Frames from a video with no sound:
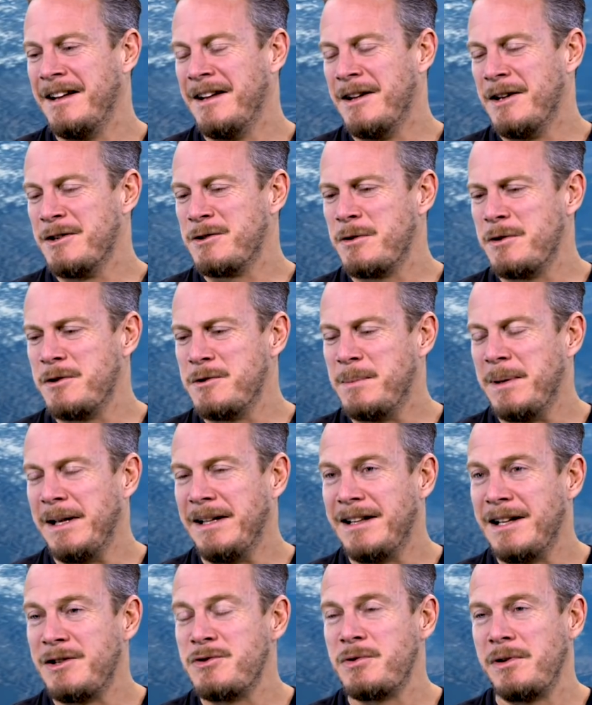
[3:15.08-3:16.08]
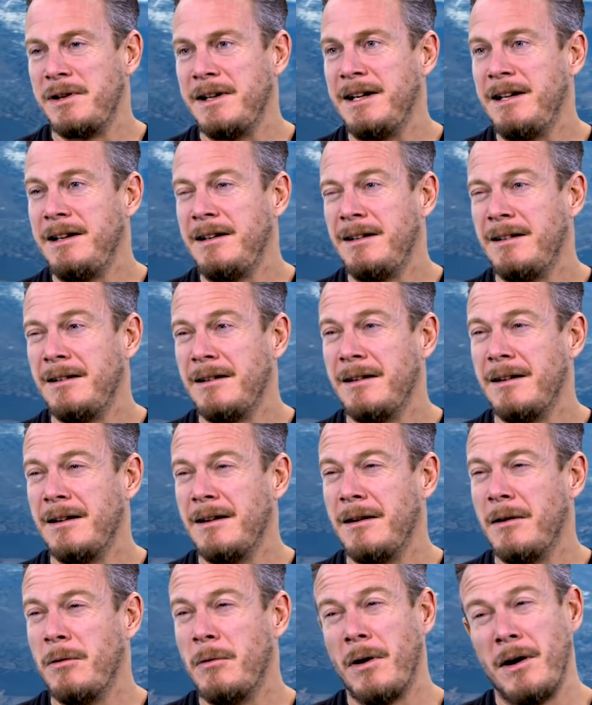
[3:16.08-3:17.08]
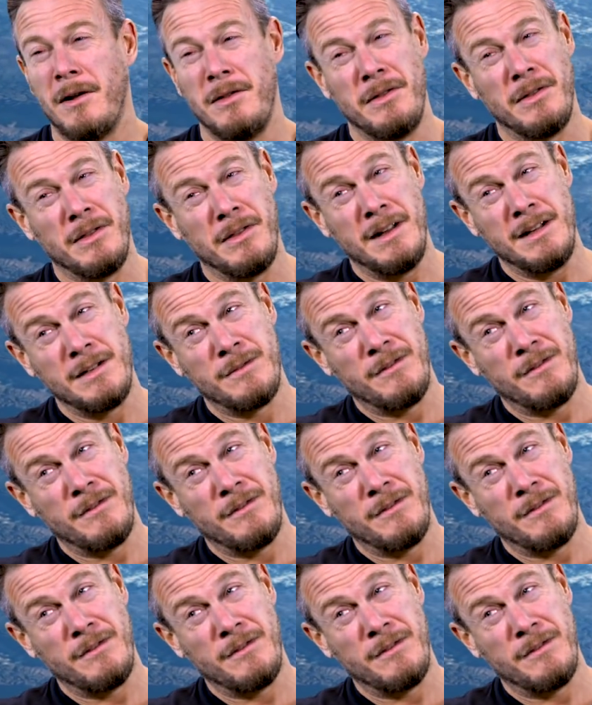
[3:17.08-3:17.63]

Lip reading: So there's been literally this